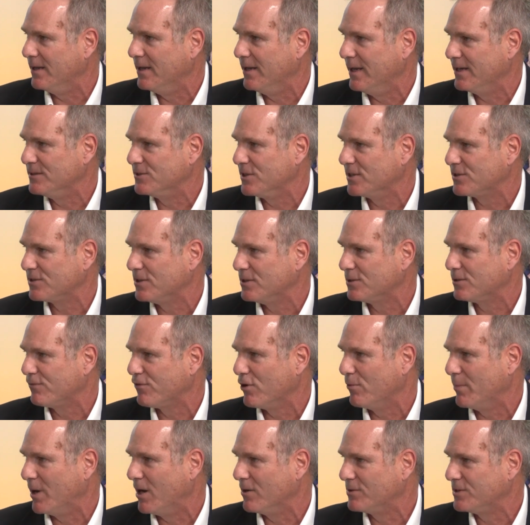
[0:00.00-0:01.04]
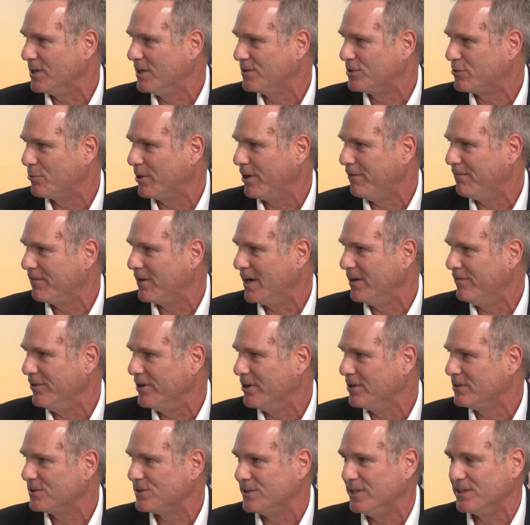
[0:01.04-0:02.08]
existence for about 25 years.